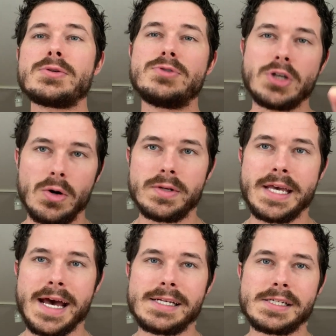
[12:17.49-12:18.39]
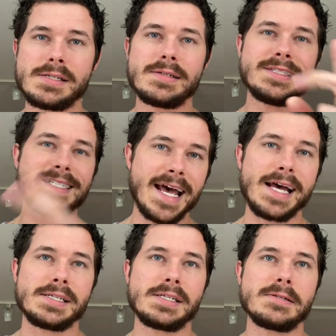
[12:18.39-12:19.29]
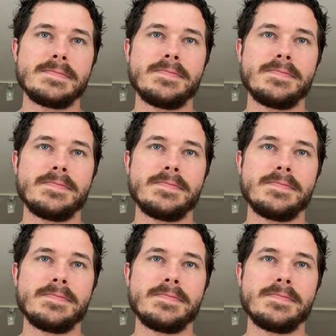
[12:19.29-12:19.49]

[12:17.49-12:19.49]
don't guess, test.